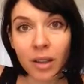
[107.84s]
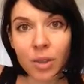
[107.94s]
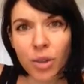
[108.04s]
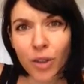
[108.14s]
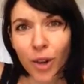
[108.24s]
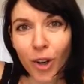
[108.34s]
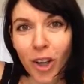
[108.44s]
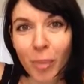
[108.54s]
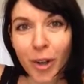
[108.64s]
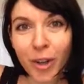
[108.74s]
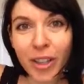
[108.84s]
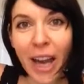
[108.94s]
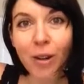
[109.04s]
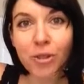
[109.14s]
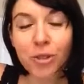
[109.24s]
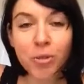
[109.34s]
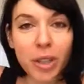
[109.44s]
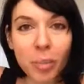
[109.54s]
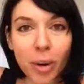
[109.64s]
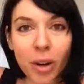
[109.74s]
sort of curl up on your couch,
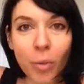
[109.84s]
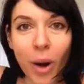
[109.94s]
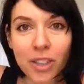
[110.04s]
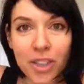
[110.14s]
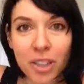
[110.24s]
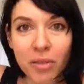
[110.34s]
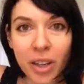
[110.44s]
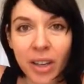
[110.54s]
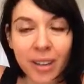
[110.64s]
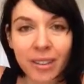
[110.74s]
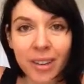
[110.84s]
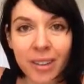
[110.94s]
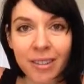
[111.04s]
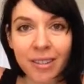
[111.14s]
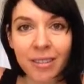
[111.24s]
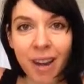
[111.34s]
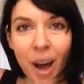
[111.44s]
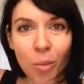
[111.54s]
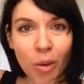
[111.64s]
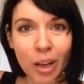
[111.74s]
read a book, watch TV, and, and
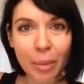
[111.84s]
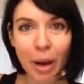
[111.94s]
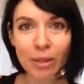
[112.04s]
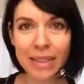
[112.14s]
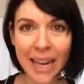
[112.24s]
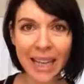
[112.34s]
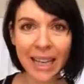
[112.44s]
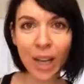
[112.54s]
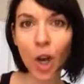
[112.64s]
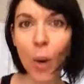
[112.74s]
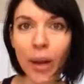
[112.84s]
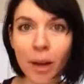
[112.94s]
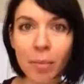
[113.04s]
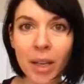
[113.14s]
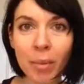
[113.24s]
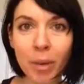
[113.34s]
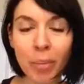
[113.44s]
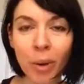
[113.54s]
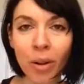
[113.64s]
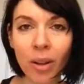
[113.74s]
not worry about dating and going out and meeting
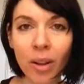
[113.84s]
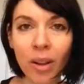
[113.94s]
people.